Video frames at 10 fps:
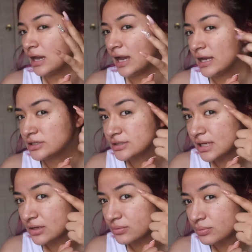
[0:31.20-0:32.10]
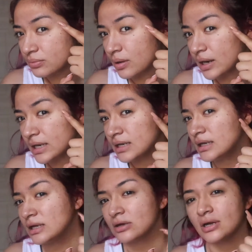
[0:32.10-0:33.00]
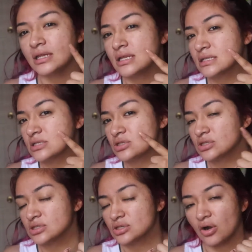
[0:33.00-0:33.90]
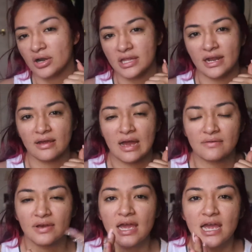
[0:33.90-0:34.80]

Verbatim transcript: and just like right here, and then this is just a scar that I have.